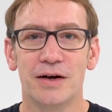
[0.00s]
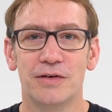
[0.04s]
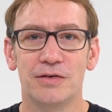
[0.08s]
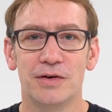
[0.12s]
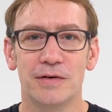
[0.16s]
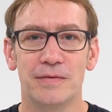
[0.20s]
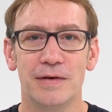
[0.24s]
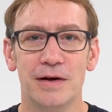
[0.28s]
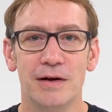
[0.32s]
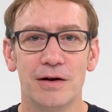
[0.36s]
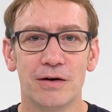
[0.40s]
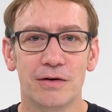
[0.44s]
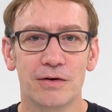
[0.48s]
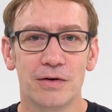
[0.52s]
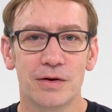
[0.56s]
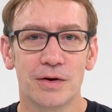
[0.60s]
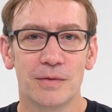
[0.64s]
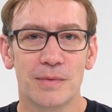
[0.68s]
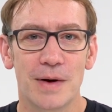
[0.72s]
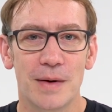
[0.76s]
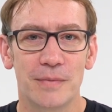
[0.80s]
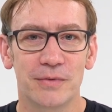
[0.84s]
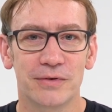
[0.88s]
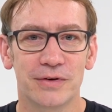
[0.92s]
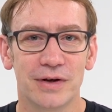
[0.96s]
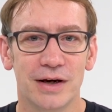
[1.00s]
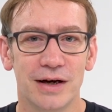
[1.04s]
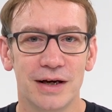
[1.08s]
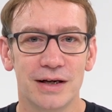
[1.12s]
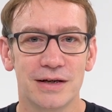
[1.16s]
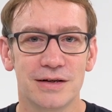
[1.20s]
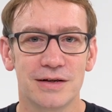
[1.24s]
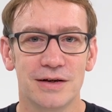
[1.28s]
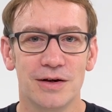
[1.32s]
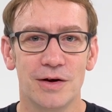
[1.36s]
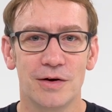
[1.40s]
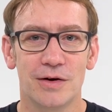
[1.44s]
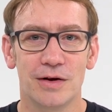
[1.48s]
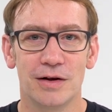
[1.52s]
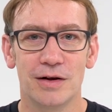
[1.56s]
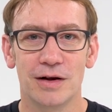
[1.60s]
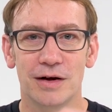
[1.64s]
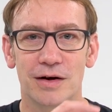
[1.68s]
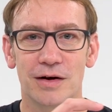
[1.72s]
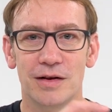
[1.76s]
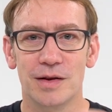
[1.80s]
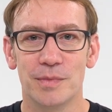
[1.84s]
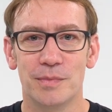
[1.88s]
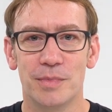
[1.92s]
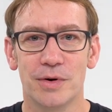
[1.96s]
So if you look on the website, you can
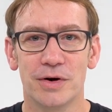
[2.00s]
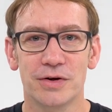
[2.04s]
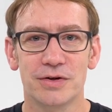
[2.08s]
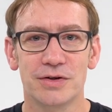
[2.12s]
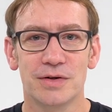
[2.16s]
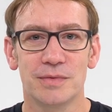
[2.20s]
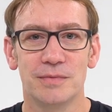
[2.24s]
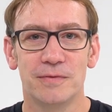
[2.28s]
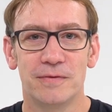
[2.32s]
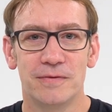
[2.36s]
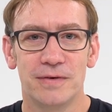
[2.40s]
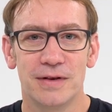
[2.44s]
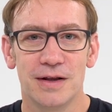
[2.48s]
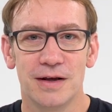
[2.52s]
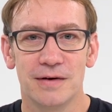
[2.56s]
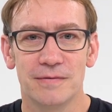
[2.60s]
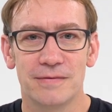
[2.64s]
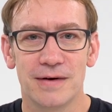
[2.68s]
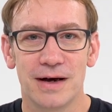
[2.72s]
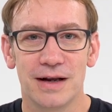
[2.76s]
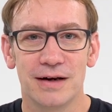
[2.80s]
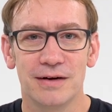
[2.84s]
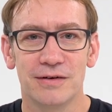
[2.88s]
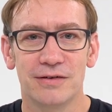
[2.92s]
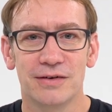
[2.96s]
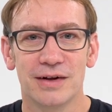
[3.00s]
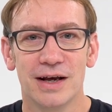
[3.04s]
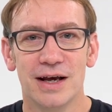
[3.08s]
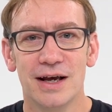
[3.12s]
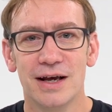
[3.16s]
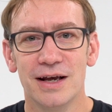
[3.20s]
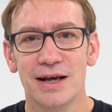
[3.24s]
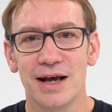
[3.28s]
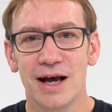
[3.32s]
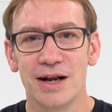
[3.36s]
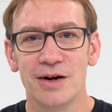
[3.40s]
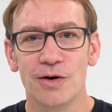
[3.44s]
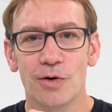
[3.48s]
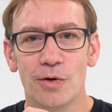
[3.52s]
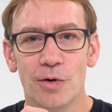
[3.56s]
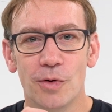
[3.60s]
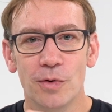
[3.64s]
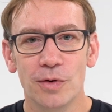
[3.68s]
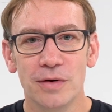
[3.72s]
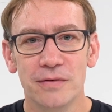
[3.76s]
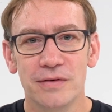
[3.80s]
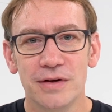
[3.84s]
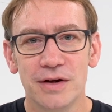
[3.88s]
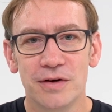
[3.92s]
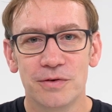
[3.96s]
look at the bottom for the events, and
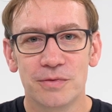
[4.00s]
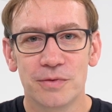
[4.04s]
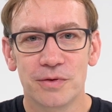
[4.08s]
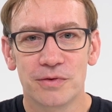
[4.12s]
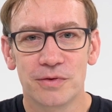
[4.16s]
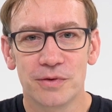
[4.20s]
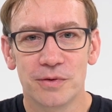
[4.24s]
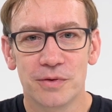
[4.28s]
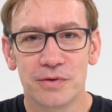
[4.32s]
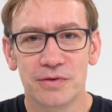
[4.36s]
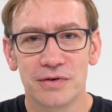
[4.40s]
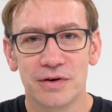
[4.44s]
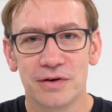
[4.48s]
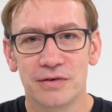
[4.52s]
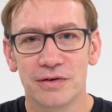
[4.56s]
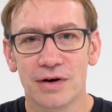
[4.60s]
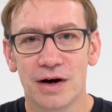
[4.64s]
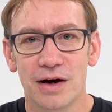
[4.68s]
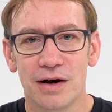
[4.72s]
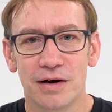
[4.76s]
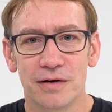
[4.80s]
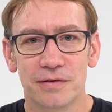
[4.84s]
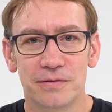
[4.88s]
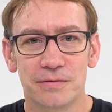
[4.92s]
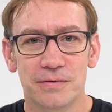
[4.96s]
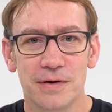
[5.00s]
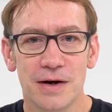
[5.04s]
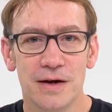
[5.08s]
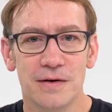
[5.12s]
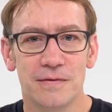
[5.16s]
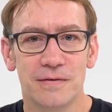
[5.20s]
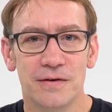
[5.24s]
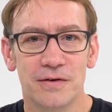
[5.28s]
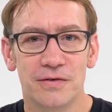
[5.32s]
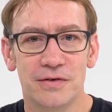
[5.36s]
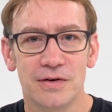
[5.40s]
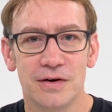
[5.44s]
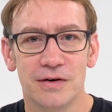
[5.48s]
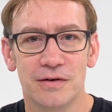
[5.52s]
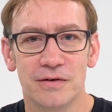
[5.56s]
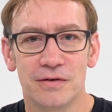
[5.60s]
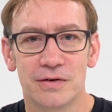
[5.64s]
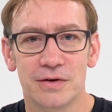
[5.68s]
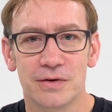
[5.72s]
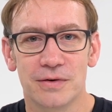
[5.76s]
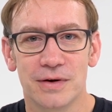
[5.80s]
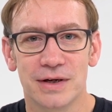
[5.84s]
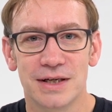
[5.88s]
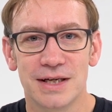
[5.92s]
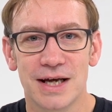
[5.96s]
all of these resources are free for students
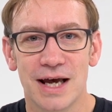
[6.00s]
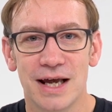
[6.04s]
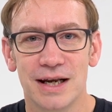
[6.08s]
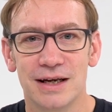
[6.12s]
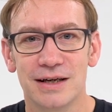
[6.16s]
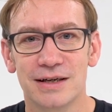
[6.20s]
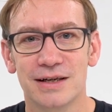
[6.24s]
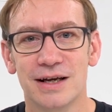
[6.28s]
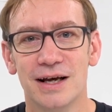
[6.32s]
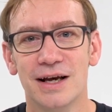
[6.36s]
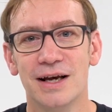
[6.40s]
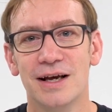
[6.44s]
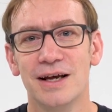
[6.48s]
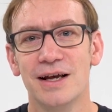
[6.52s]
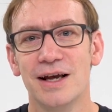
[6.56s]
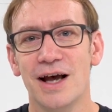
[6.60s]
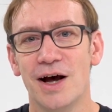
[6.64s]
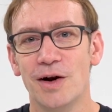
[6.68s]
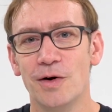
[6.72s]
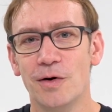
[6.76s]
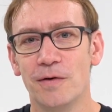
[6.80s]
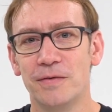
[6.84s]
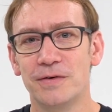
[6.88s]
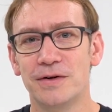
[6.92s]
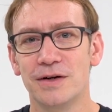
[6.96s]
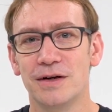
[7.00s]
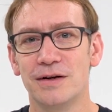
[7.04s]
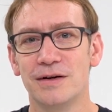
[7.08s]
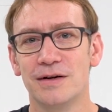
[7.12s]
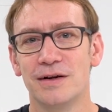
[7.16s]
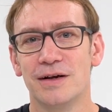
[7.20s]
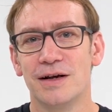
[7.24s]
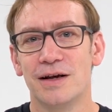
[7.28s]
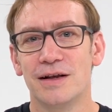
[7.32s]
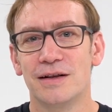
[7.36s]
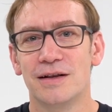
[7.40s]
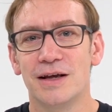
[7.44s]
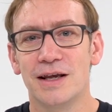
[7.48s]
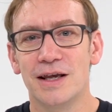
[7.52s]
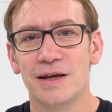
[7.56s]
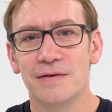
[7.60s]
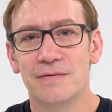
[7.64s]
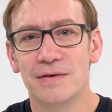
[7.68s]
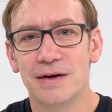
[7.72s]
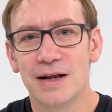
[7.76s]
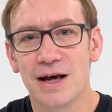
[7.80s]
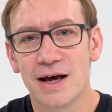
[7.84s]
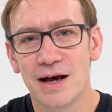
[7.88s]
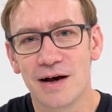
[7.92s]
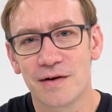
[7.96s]
to attend, and often they
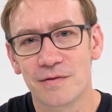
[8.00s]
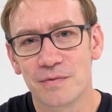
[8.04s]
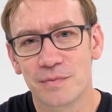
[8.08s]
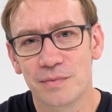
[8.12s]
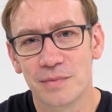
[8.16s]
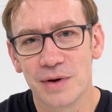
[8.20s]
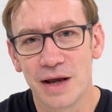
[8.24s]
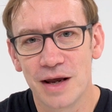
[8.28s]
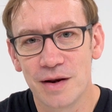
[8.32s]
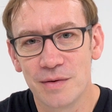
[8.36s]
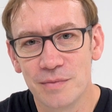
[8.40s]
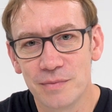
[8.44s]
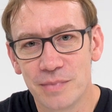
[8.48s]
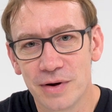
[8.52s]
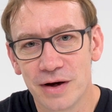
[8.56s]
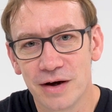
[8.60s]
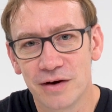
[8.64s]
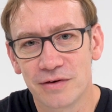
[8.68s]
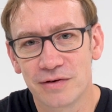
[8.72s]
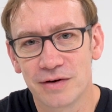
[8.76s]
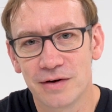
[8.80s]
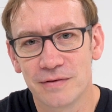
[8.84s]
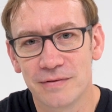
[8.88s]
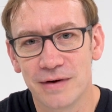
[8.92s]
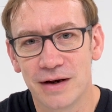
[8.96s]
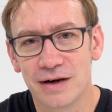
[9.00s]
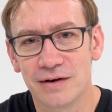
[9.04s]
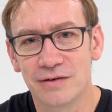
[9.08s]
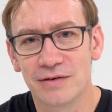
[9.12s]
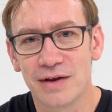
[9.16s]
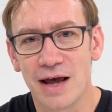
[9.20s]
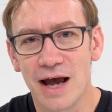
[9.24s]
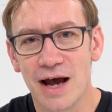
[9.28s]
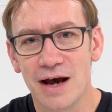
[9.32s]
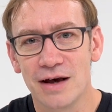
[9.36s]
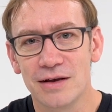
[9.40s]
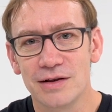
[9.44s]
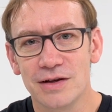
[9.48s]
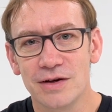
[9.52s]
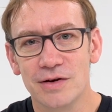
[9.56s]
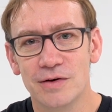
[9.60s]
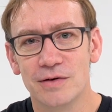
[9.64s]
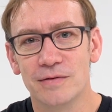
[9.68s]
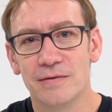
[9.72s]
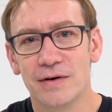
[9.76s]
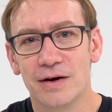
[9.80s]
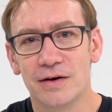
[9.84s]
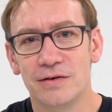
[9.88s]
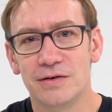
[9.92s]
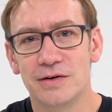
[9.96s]
even have in-person events at the
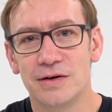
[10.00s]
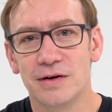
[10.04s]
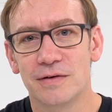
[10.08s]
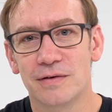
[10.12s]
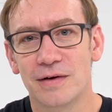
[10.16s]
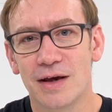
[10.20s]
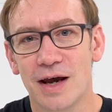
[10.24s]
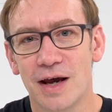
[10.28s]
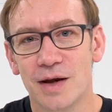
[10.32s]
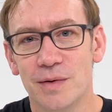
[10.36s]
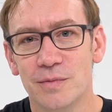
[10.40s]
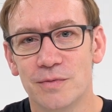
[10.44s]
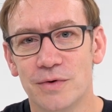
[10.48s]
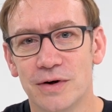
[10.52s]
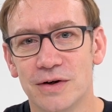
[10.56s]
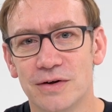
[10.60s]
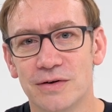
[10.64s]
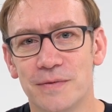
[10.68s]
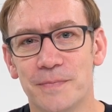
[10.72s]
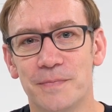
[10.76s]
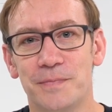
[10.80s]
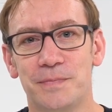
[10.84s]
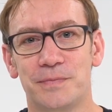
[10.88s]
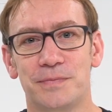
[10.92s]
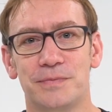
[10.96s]
University of Cambridge.